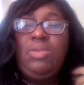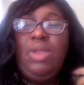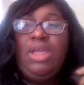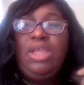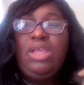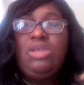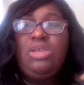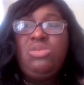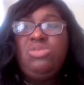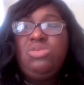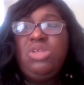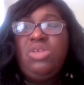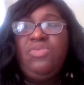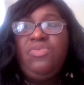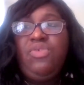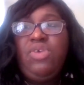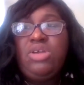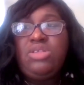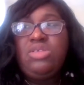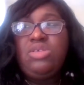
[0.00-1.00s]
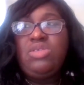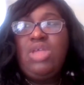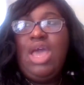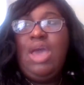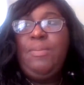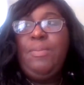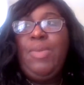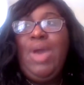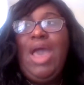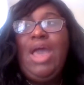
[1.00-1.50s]
I'm like, you really frontal.
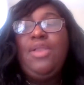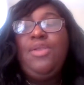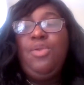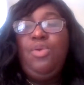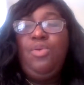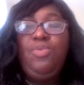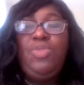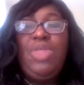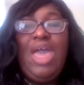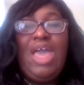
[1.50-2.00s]
But I knew